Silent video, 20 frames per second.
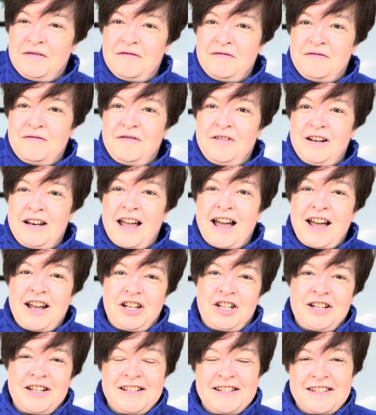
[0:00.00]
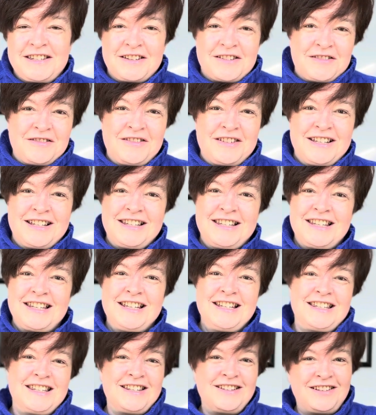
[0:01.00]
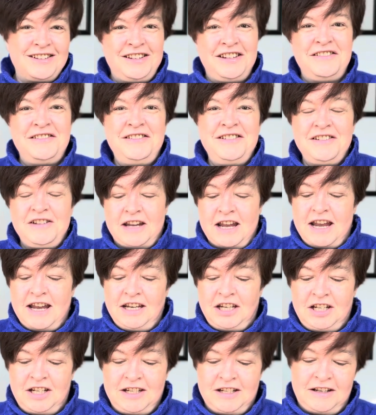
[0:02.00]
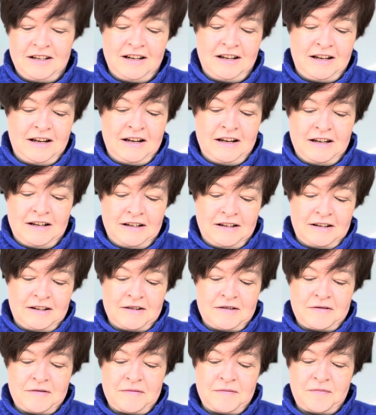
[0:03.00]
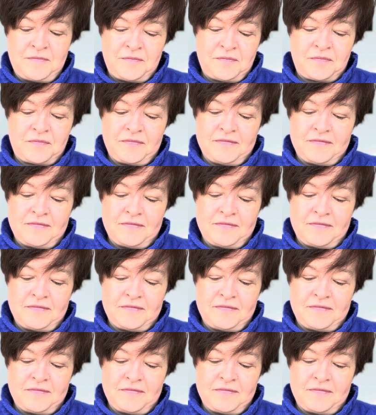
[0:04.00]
the largeness of this is not due to gauge. And